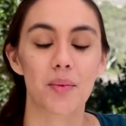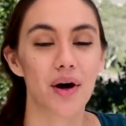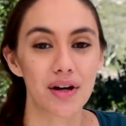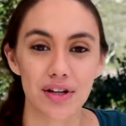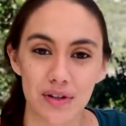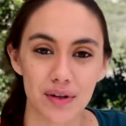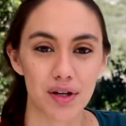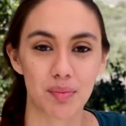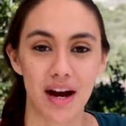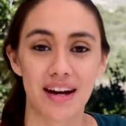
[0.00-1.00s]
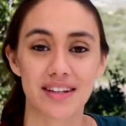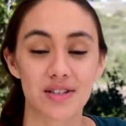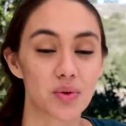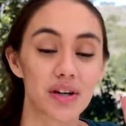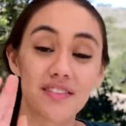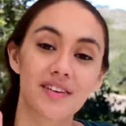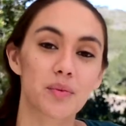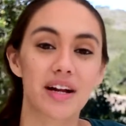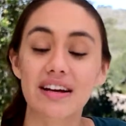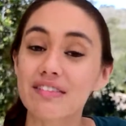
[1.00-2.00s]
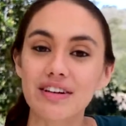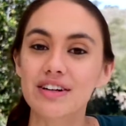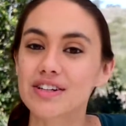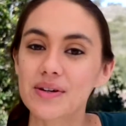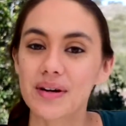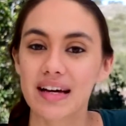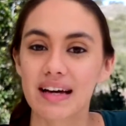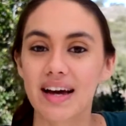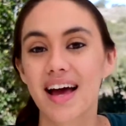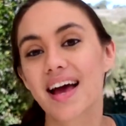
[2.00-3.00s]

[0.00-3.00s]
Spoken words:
while you're doing your practice, or even whatever you're doing,